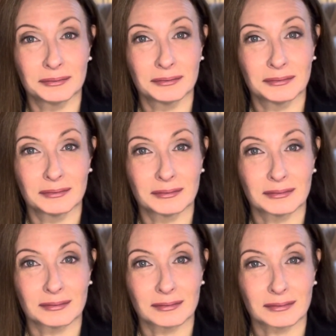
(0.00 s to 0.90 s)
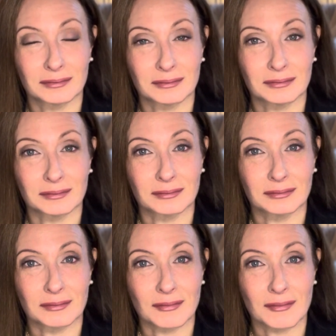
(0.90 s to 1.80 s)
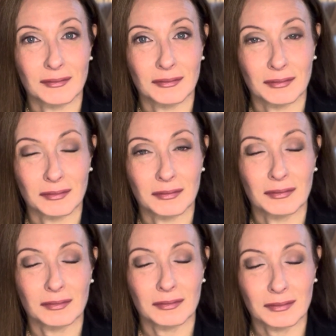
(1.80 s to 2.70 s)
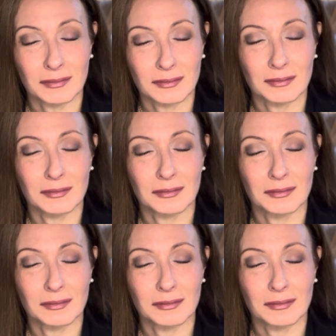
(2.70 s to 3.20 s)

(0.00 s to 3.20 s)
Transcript: [no speech]